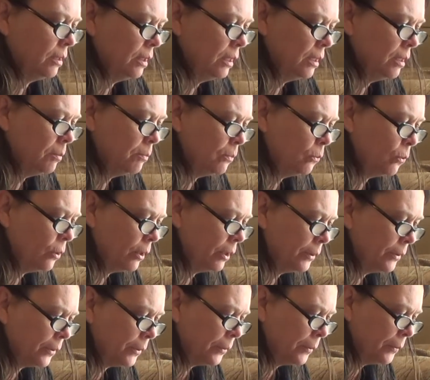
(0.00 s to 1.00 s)
keep
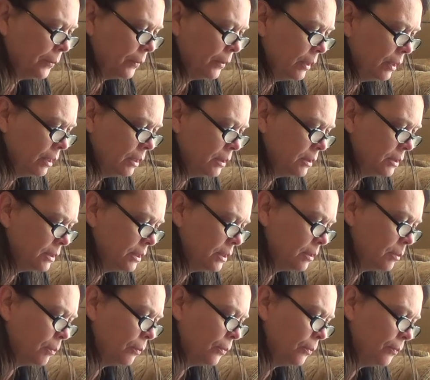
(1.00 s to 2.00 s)
water into
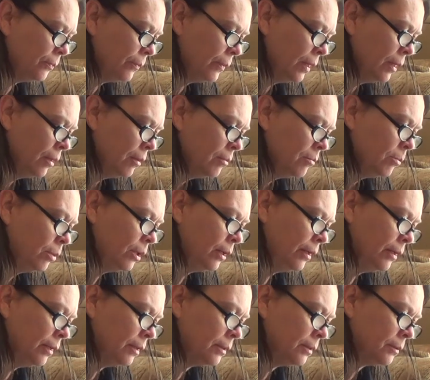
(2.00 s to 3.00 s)
the
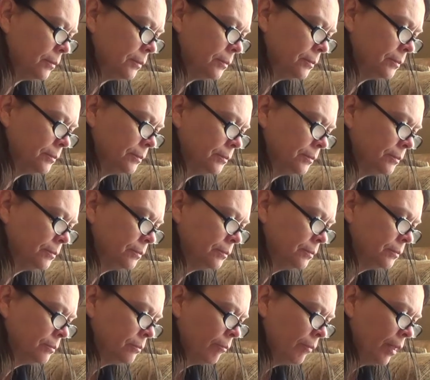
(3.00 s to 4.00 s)
plant.
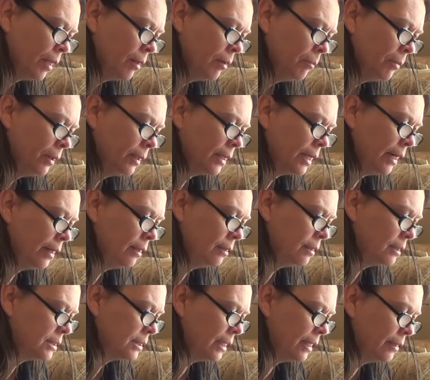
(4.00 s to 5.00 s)
But it kind of
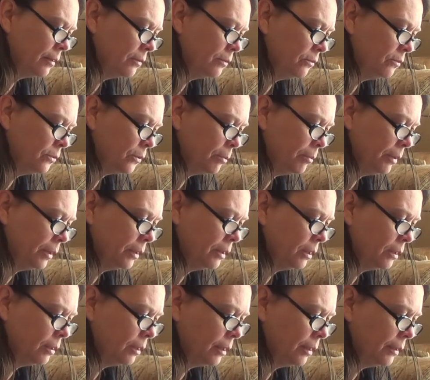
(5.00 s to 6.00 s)
looks like
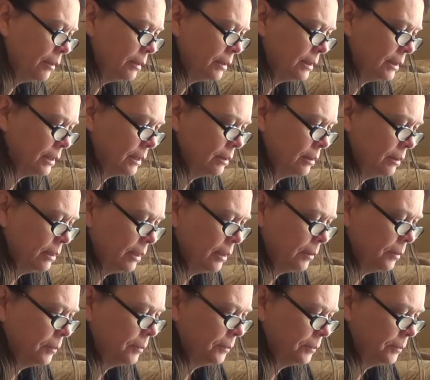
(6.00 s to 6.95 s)
vermiculites in there.